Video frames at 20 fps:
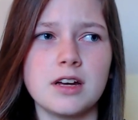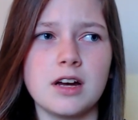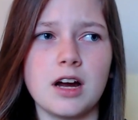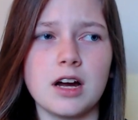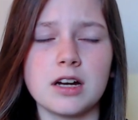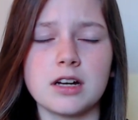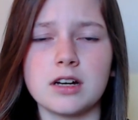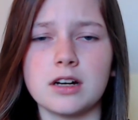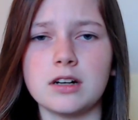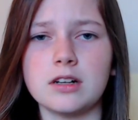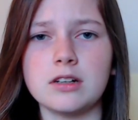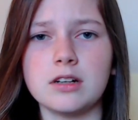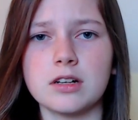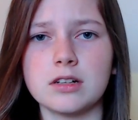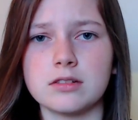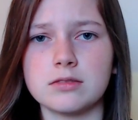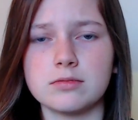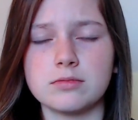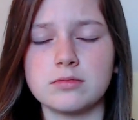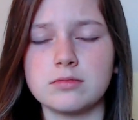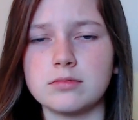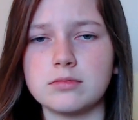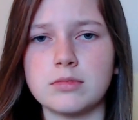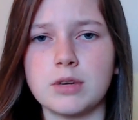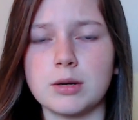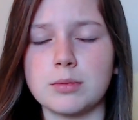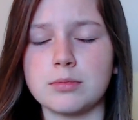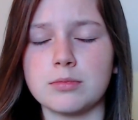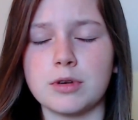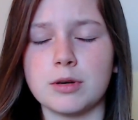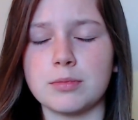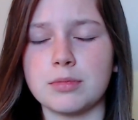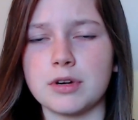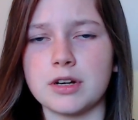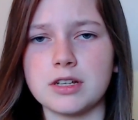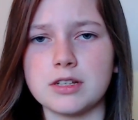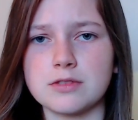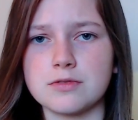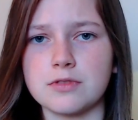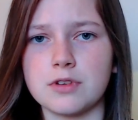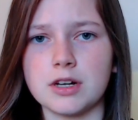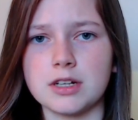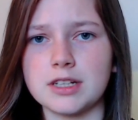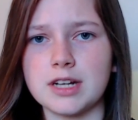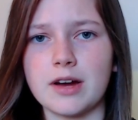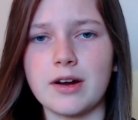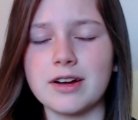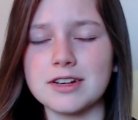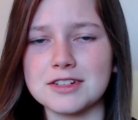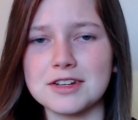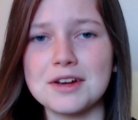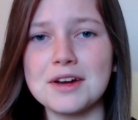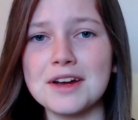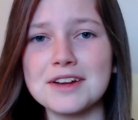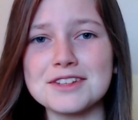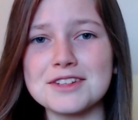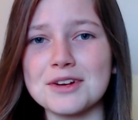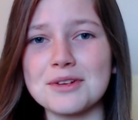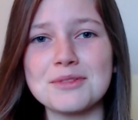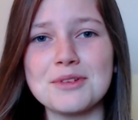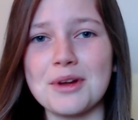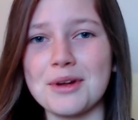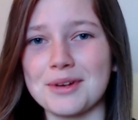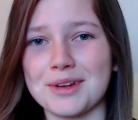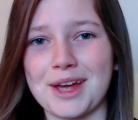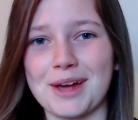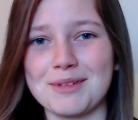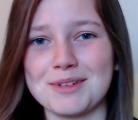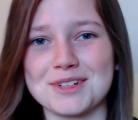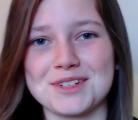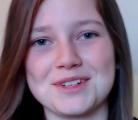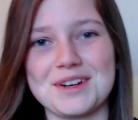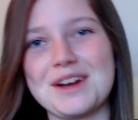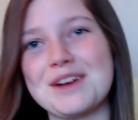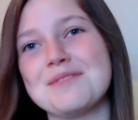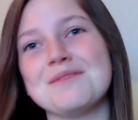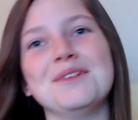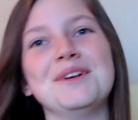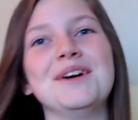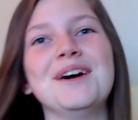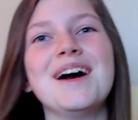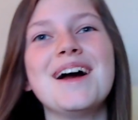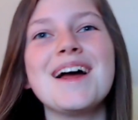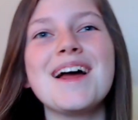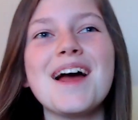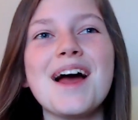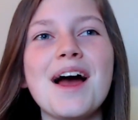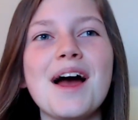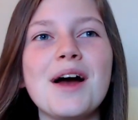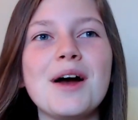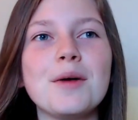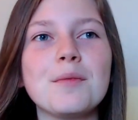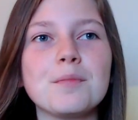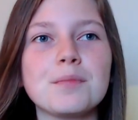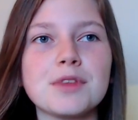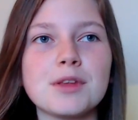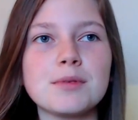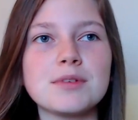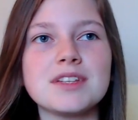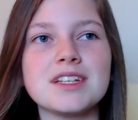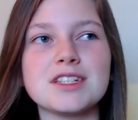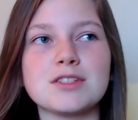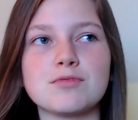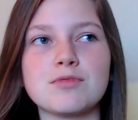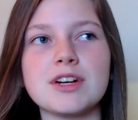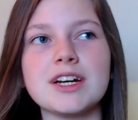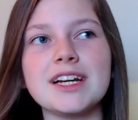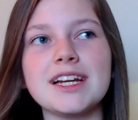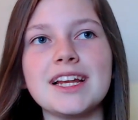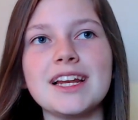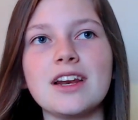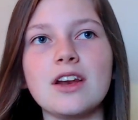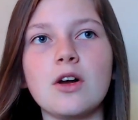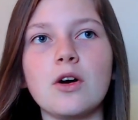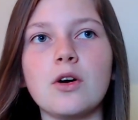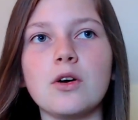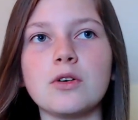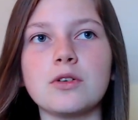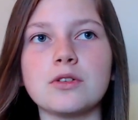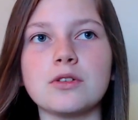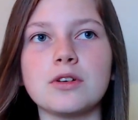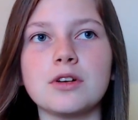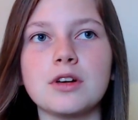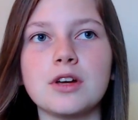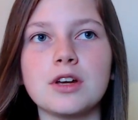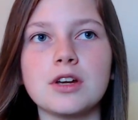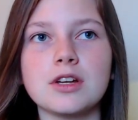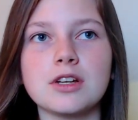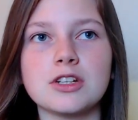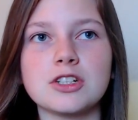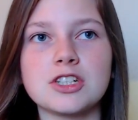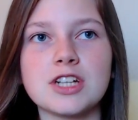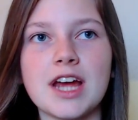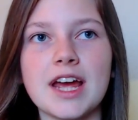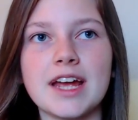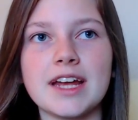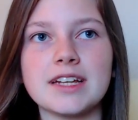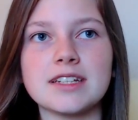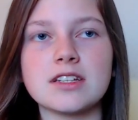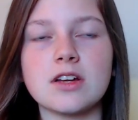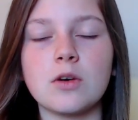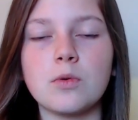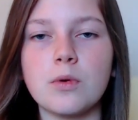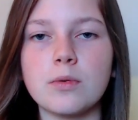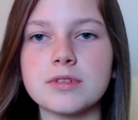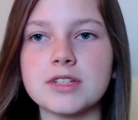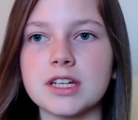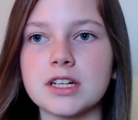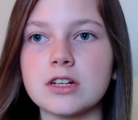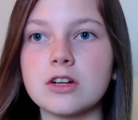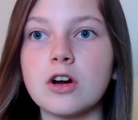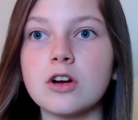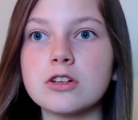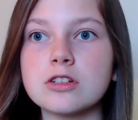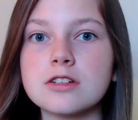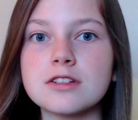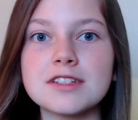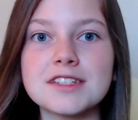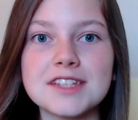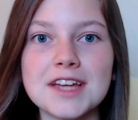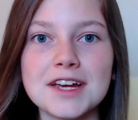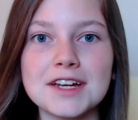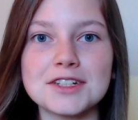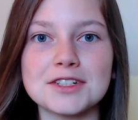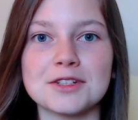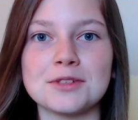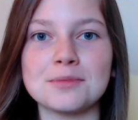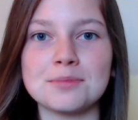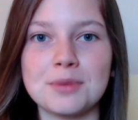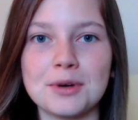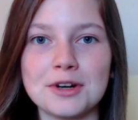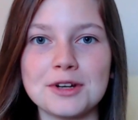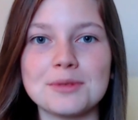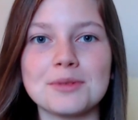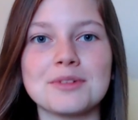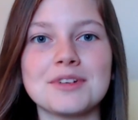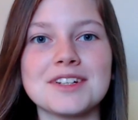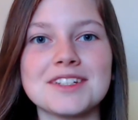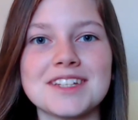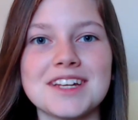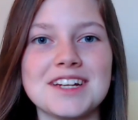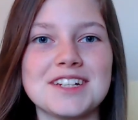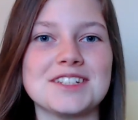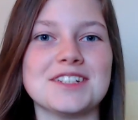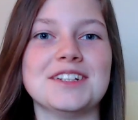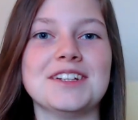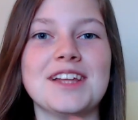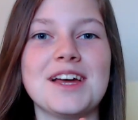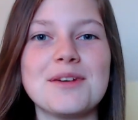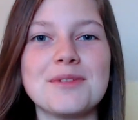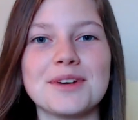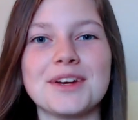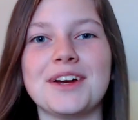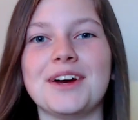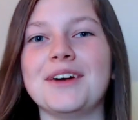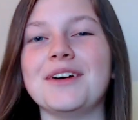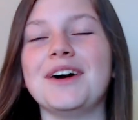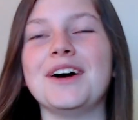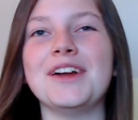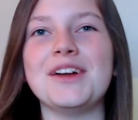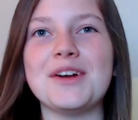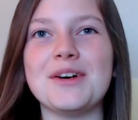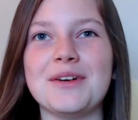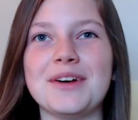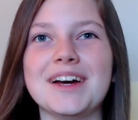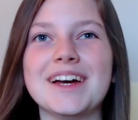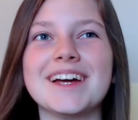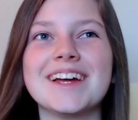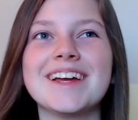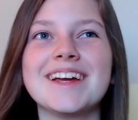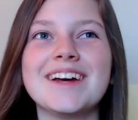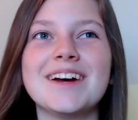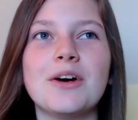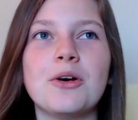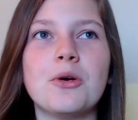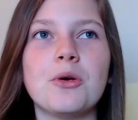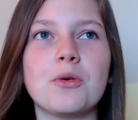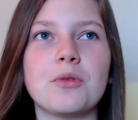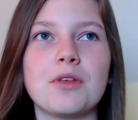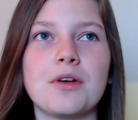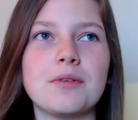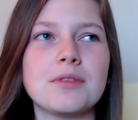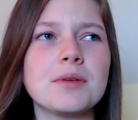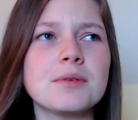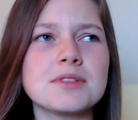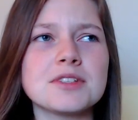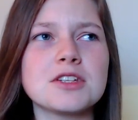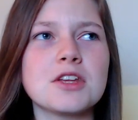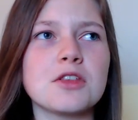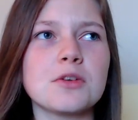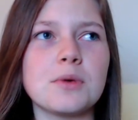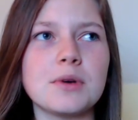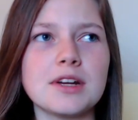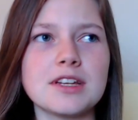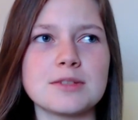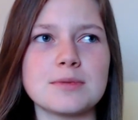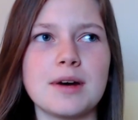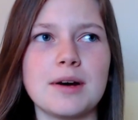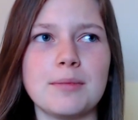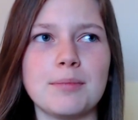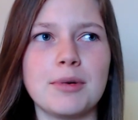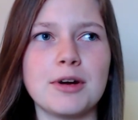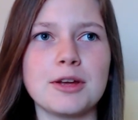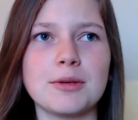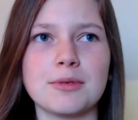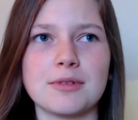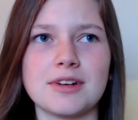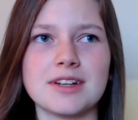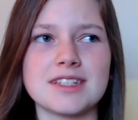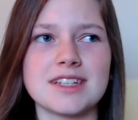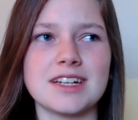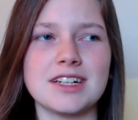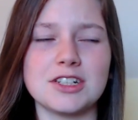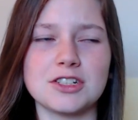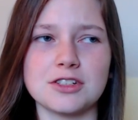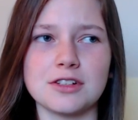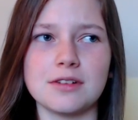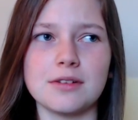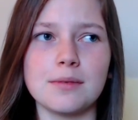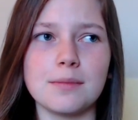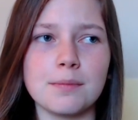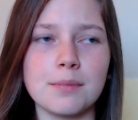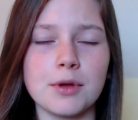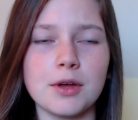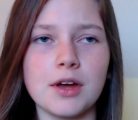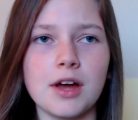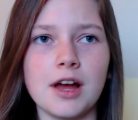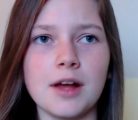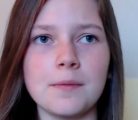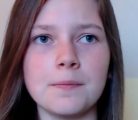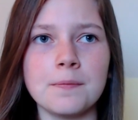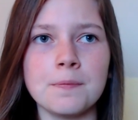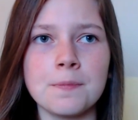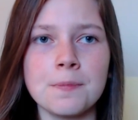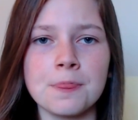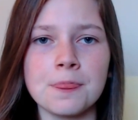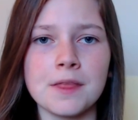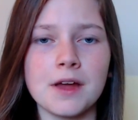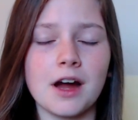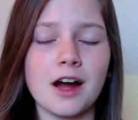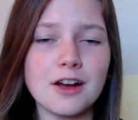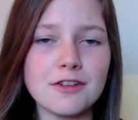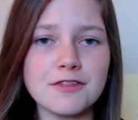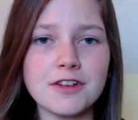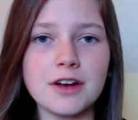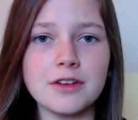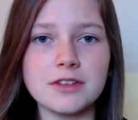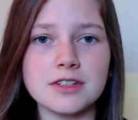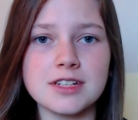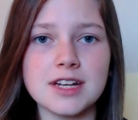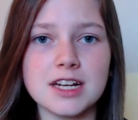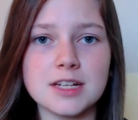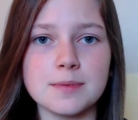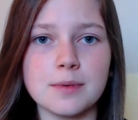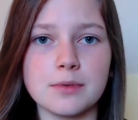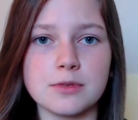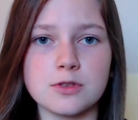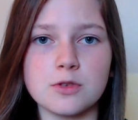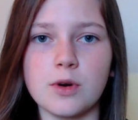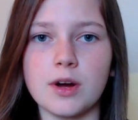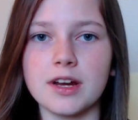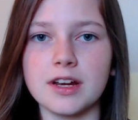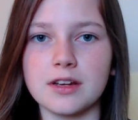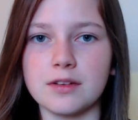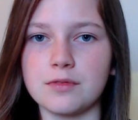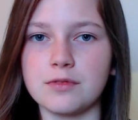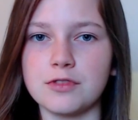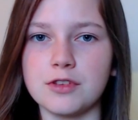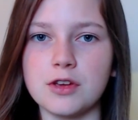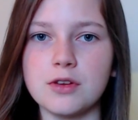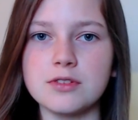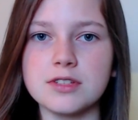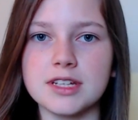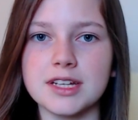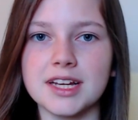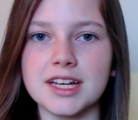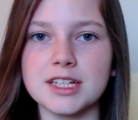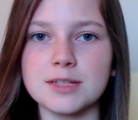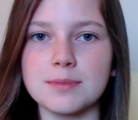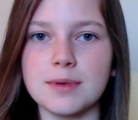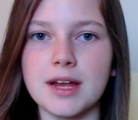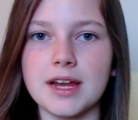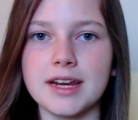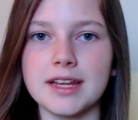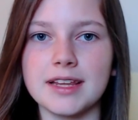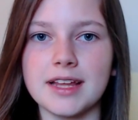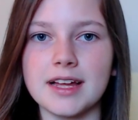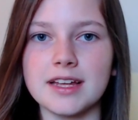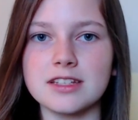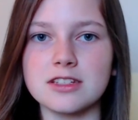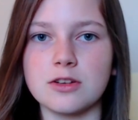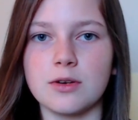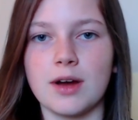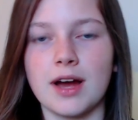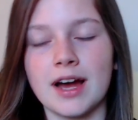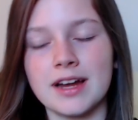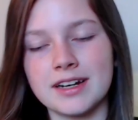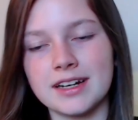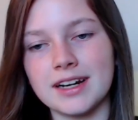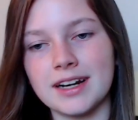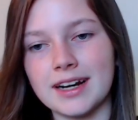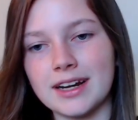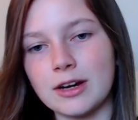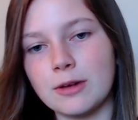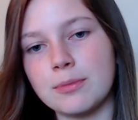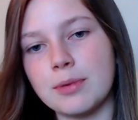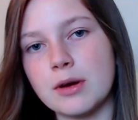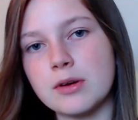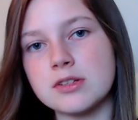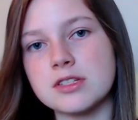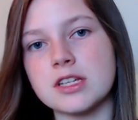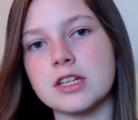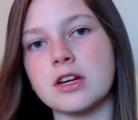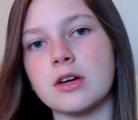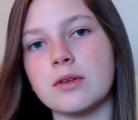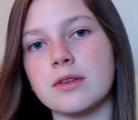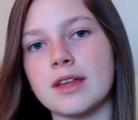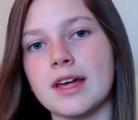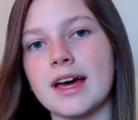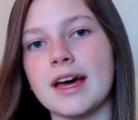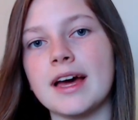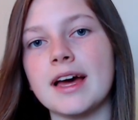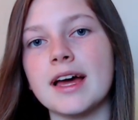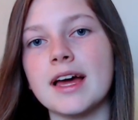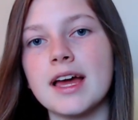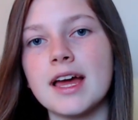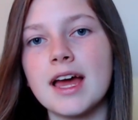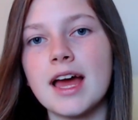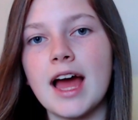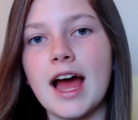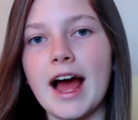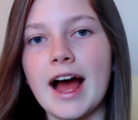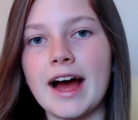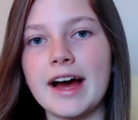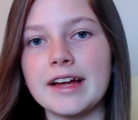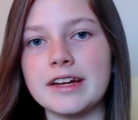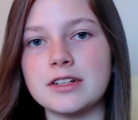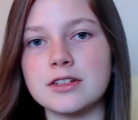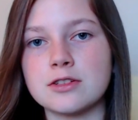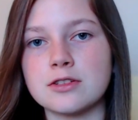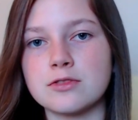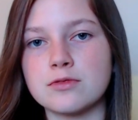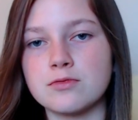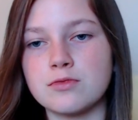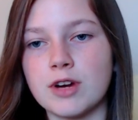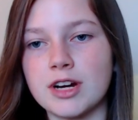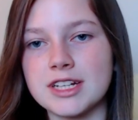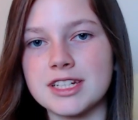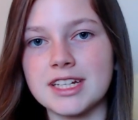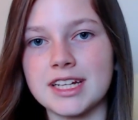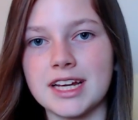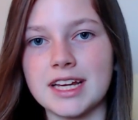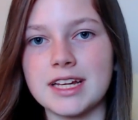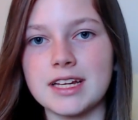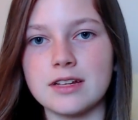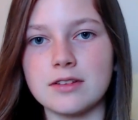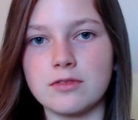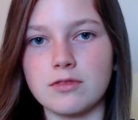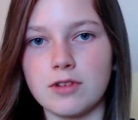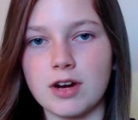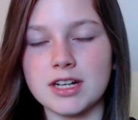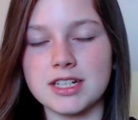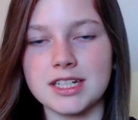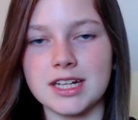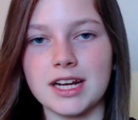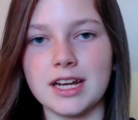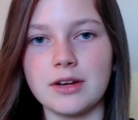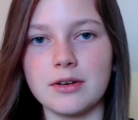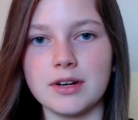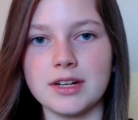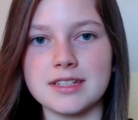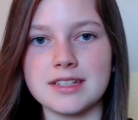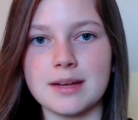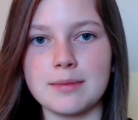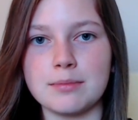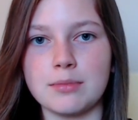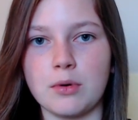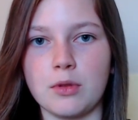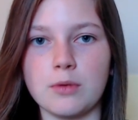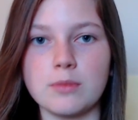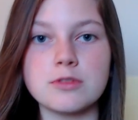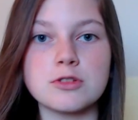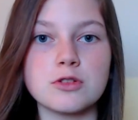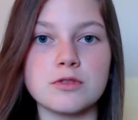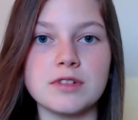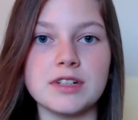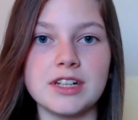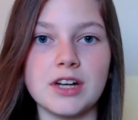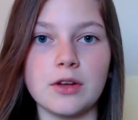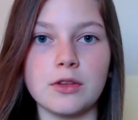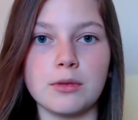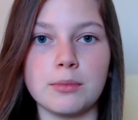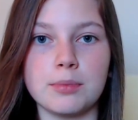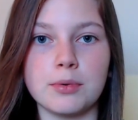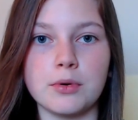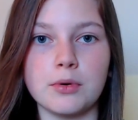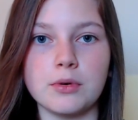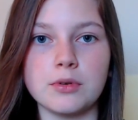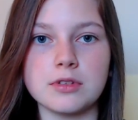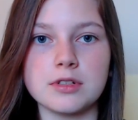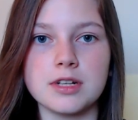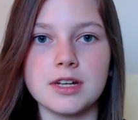My brain's fried now. I don't know chemistry anymore. But there were these really long chains. What was it? Condensation, polymerization. There we go. I know it. Or there was another one as well, polymerization. But I found the textbook was quite confusing explaining that, so adding a little post-it note there and writing a little example that was already on the board